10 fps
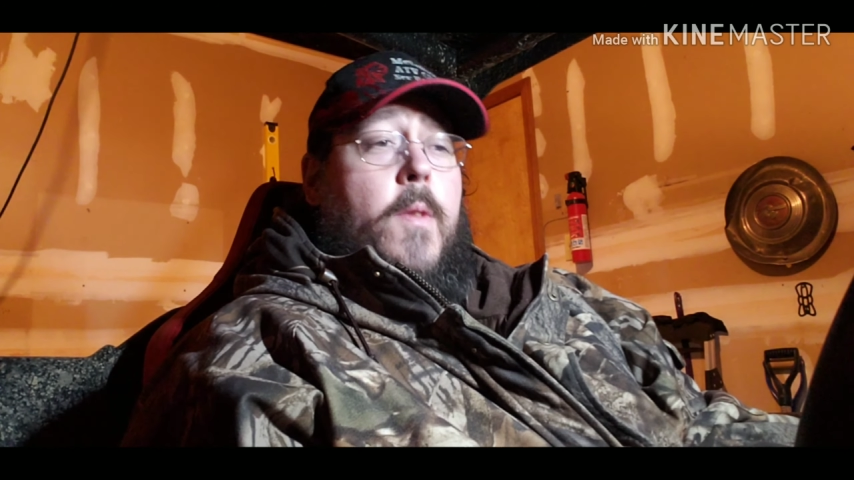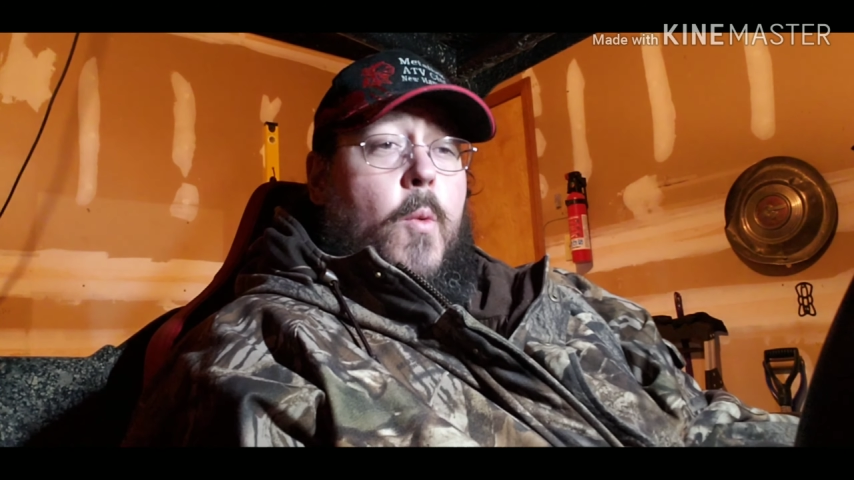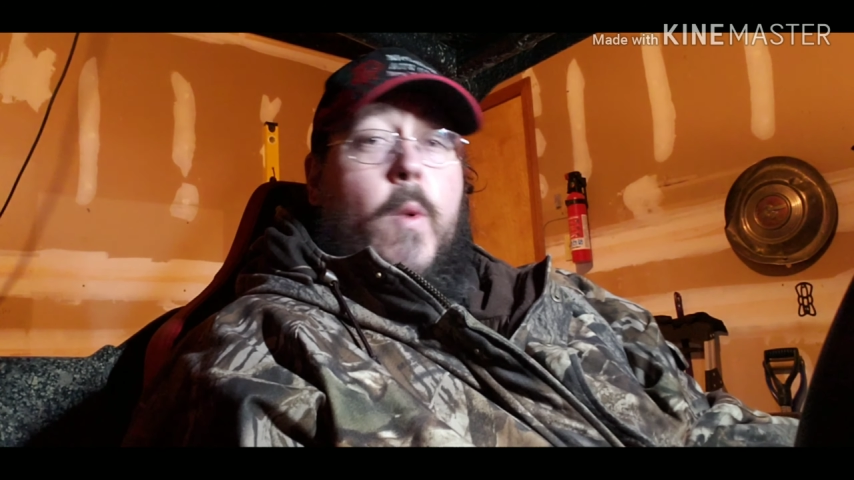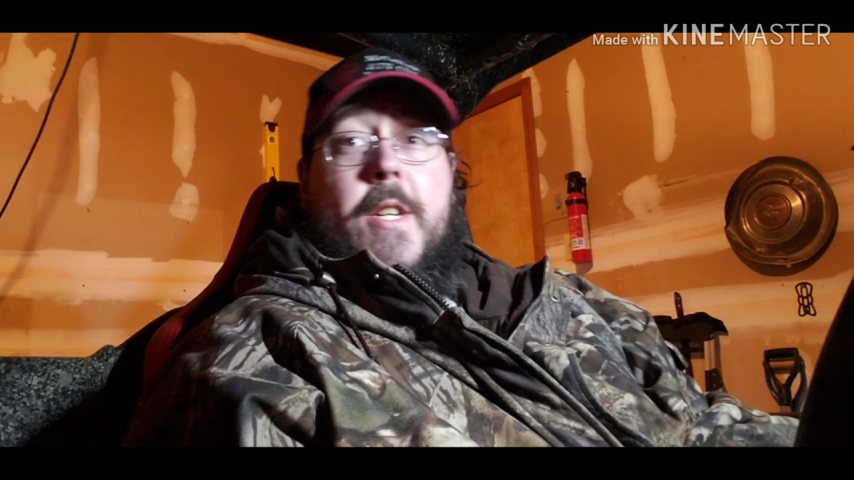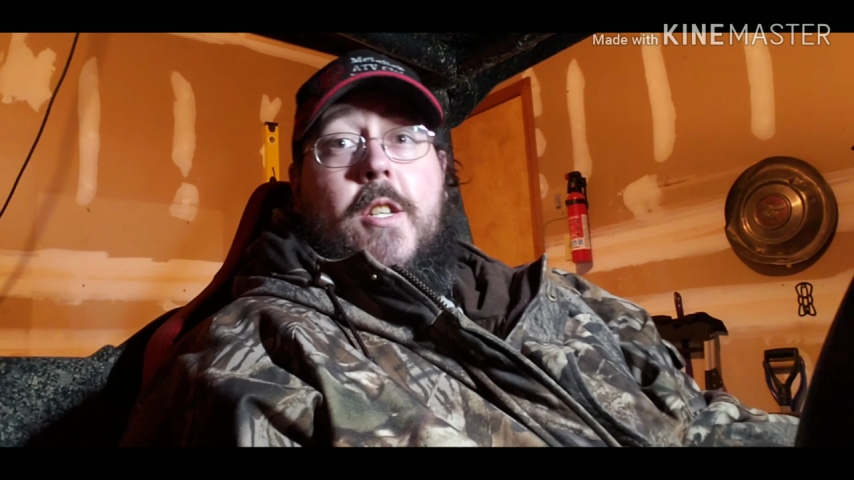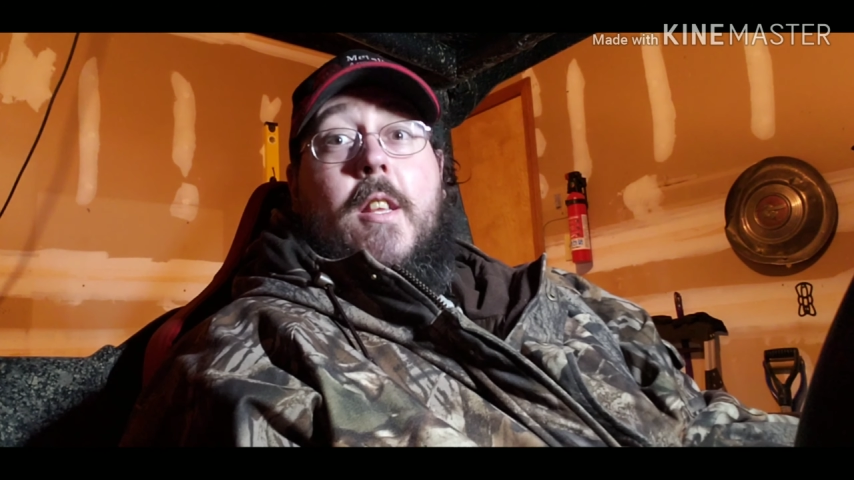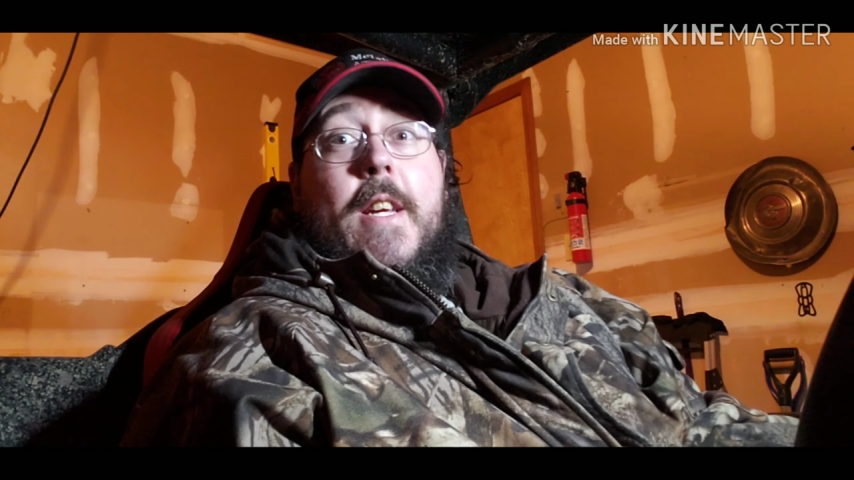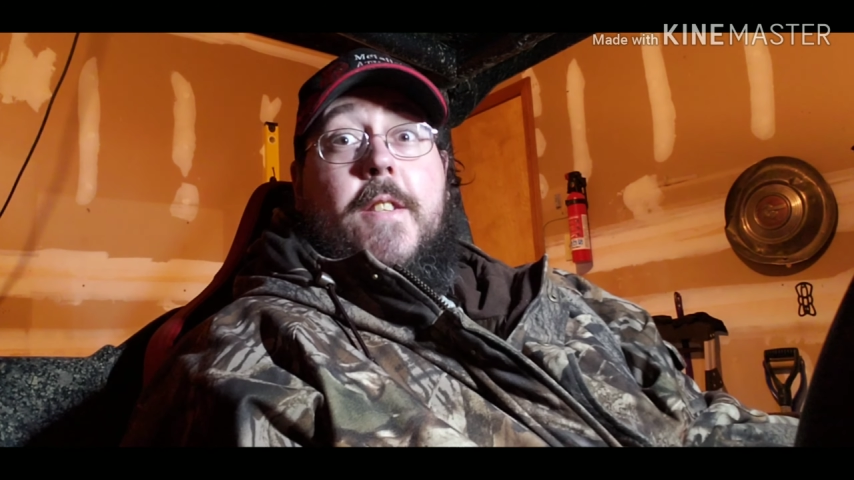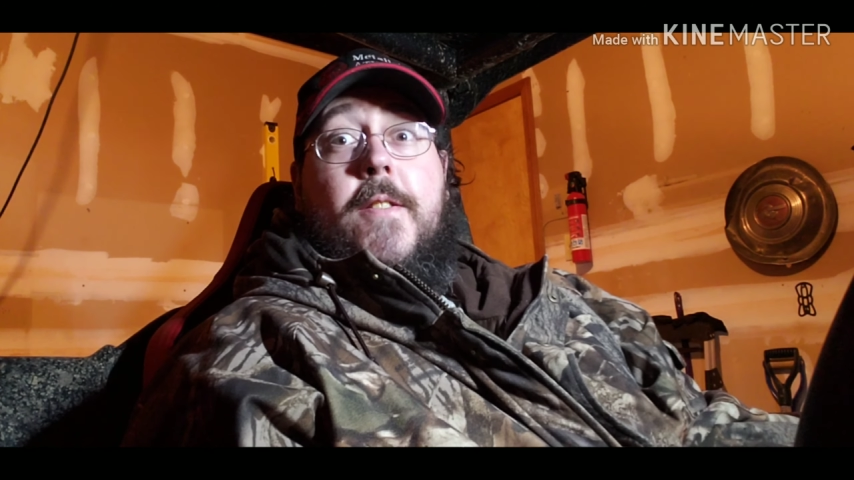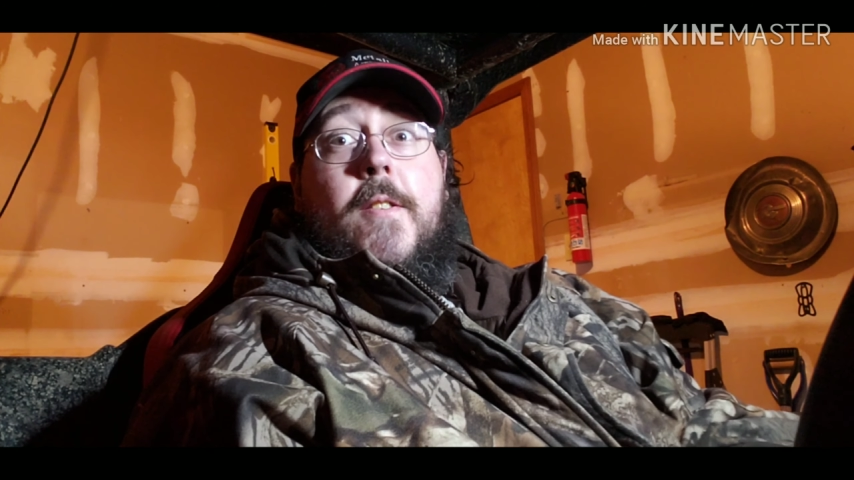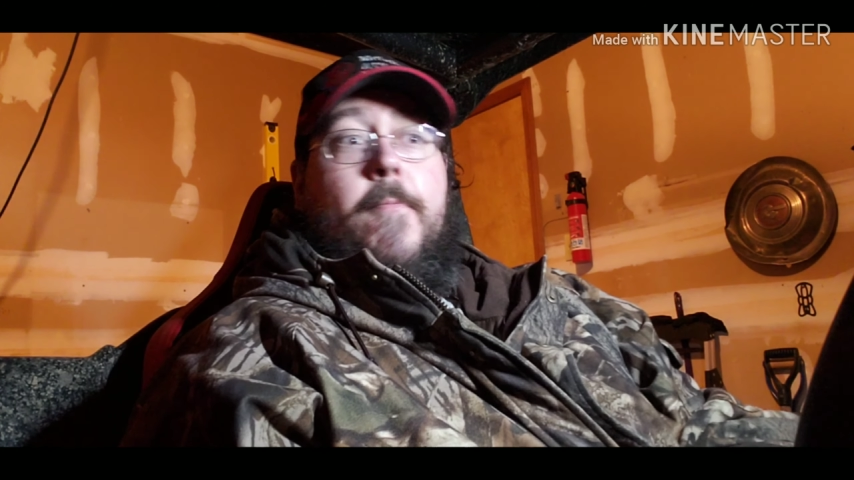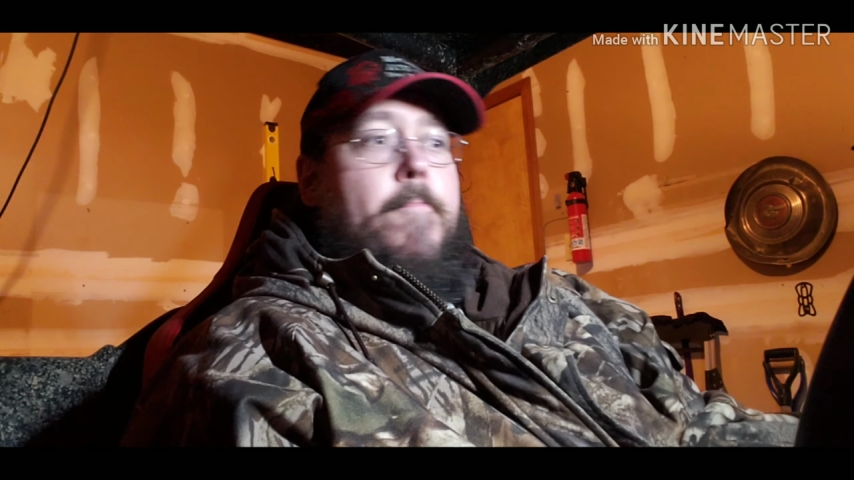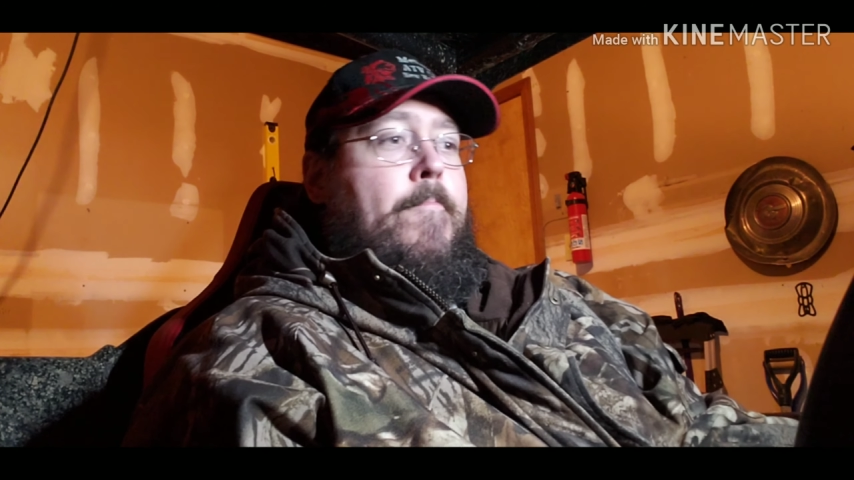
the wish list.